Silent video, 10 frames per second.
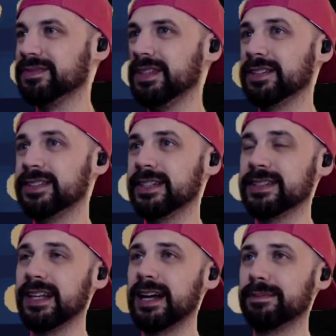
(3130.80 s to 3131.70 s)
She does a
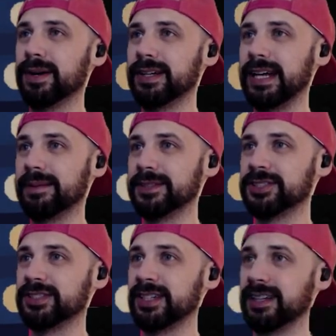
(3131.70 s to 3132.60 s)
lot of burn
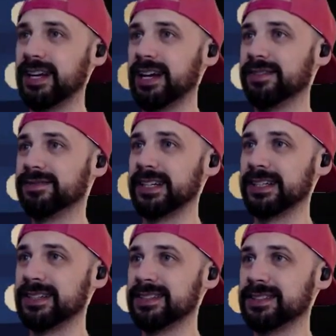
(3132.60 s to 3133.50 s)
damage, and a lot of, like,
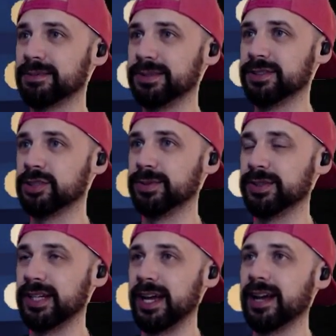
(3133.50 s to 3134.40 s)
this is a reusable
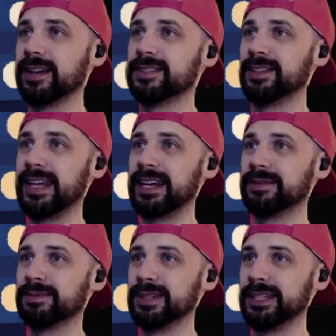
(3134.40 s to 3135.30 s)
thing, so that
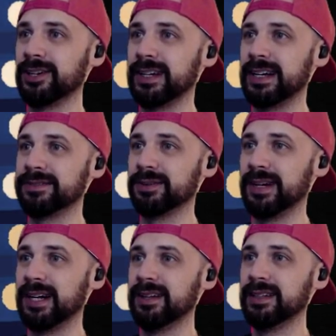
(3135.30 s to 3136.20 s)
could really hurt after a
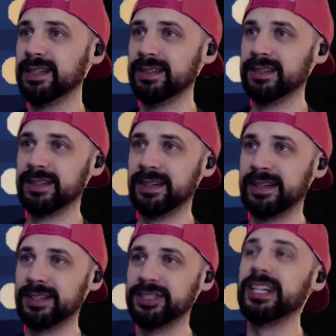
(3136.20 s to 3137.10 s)
while. And
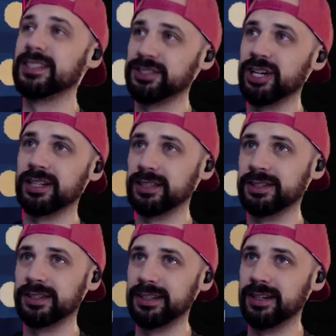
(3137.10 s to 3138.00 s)
then she has a chocolate
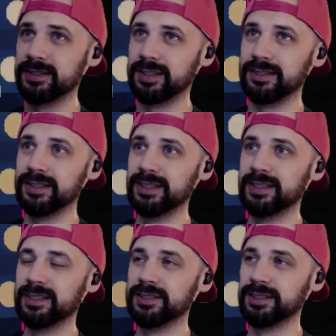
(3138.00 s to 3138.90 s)
cookie also,
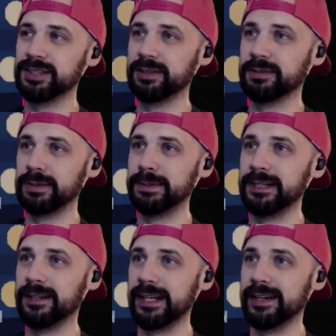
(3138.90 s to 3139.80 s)
so she can repeat
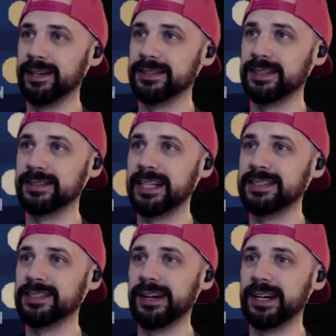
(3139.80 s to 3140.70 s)
all that nonsense. That's
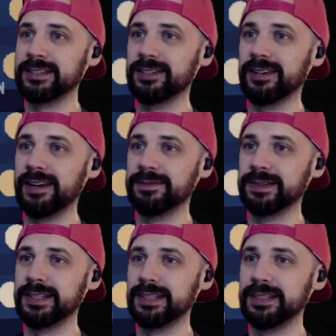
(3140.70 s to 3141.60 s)
great. I start off with
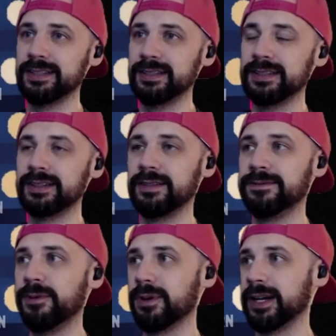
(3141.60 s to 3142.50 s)
the
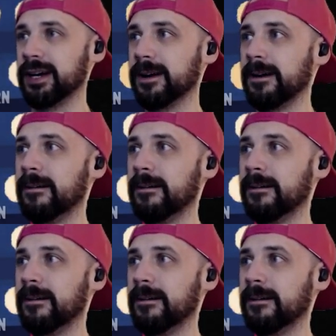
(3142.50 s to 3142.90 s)
4 here.